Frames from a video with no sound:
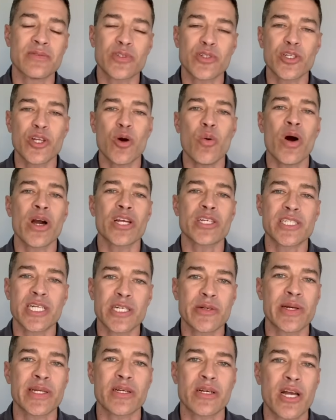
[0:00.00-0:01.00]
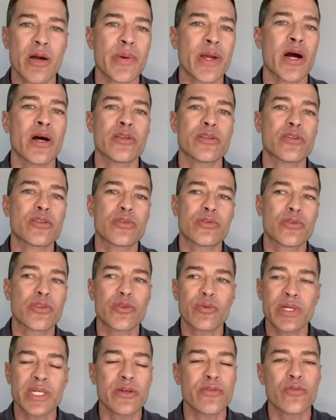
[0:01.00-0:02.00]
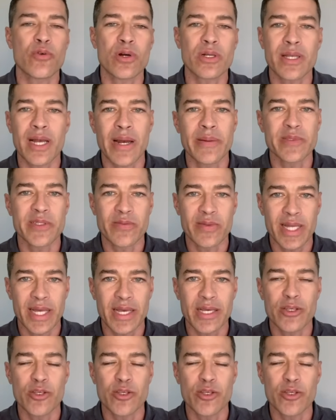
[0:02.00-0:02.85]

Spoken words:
So you don't want your generator coming on 3 to 4 times a day.